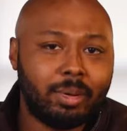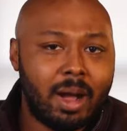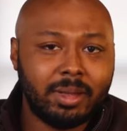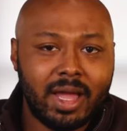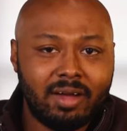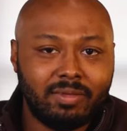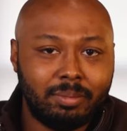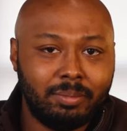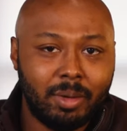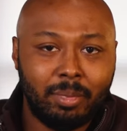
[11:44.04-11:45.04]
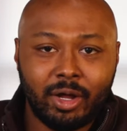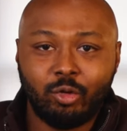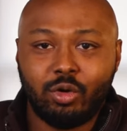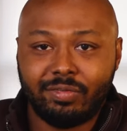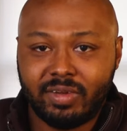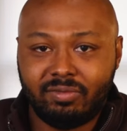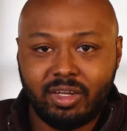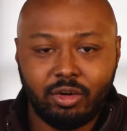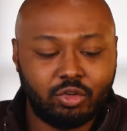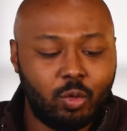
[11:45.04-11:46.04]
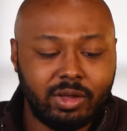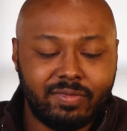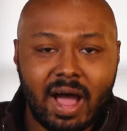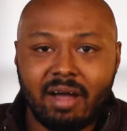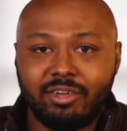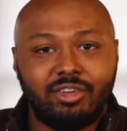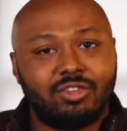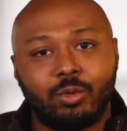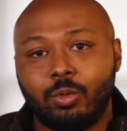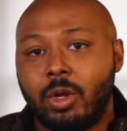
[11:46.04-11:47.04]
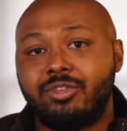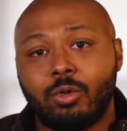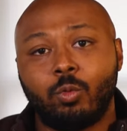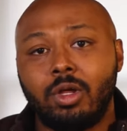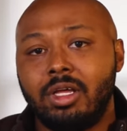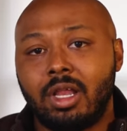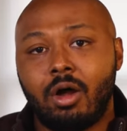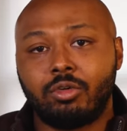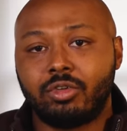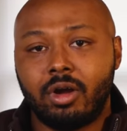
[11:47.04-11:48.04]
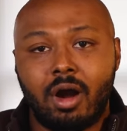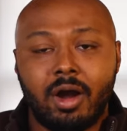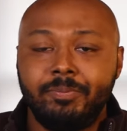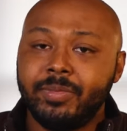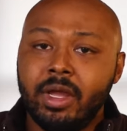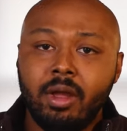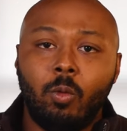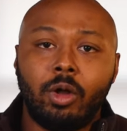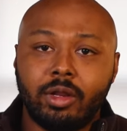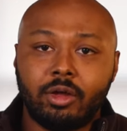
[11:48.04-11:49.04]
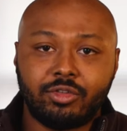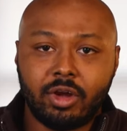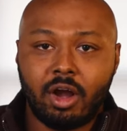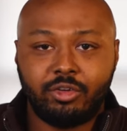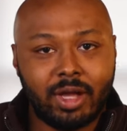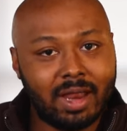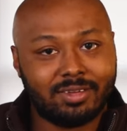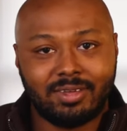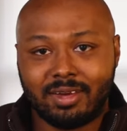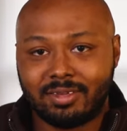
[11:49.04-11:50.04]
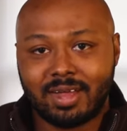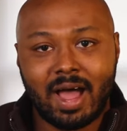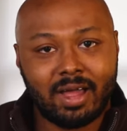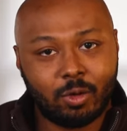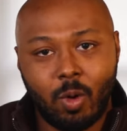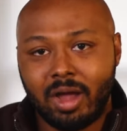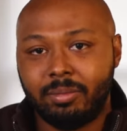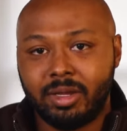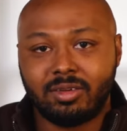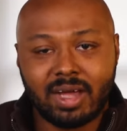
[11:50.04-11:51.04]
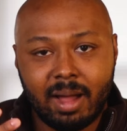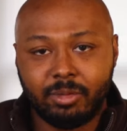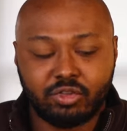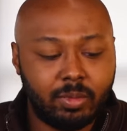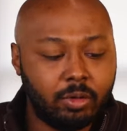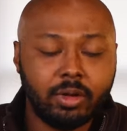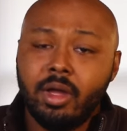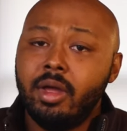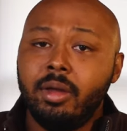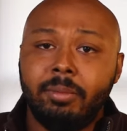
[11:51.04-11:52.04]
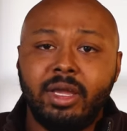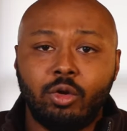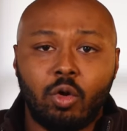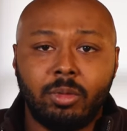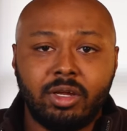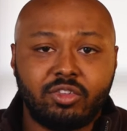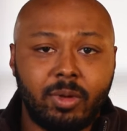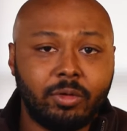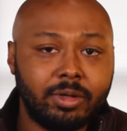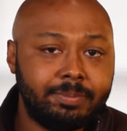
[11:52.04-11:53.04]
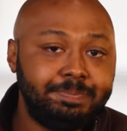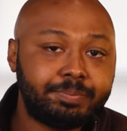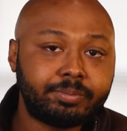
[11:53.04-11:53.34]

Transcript: to probably have a bundle of 50 or 25. It's a really long cigar. One of those cigars you got to set aside quite a bit of time to smoke. Me normally smoking